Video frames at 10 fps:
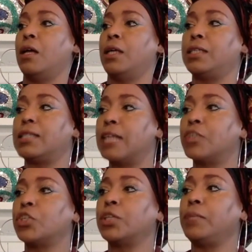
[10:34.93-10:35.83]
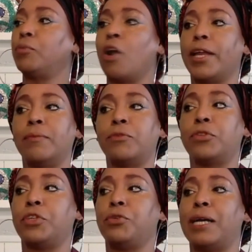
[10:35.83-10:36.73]
essentially brought him to
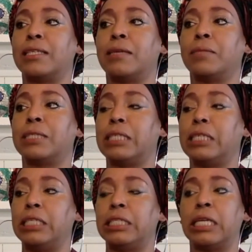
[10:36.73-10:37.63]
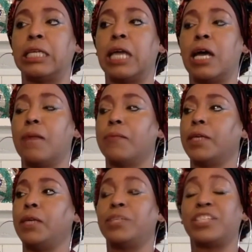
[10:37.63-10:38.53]
the U.S. Embassy. He said
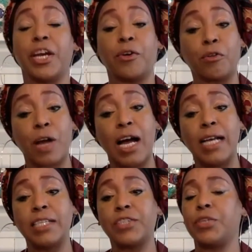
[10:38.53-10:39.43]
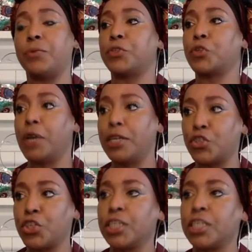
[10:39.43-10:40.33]
he was terrorized. He was
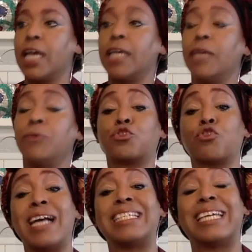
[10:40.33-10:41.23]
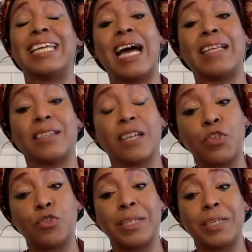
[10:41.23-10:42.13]
questioned. He was trying to get out of the
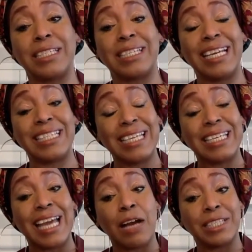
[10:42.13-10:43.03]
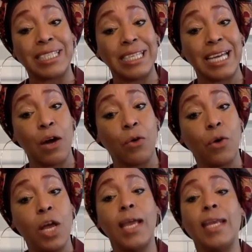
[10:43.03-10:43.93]
country because they had taken Aristide out
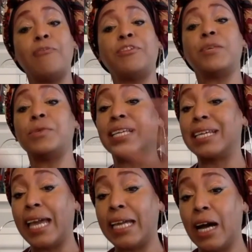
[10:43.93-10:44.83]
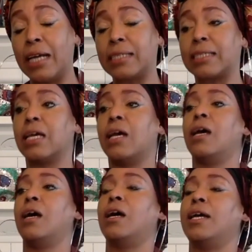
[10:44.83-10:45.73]
and everything was in chaos.
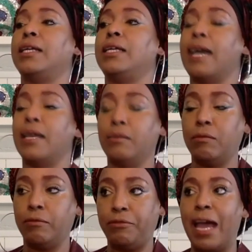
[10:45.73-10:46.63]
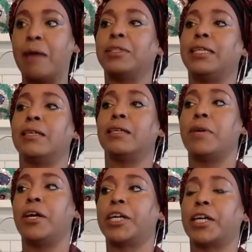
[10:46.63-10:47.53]
And he had family in
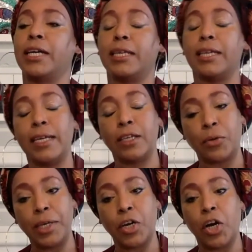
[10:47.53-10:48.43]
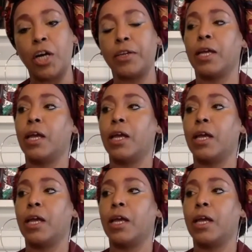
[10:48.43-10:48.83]
America and he had a green card.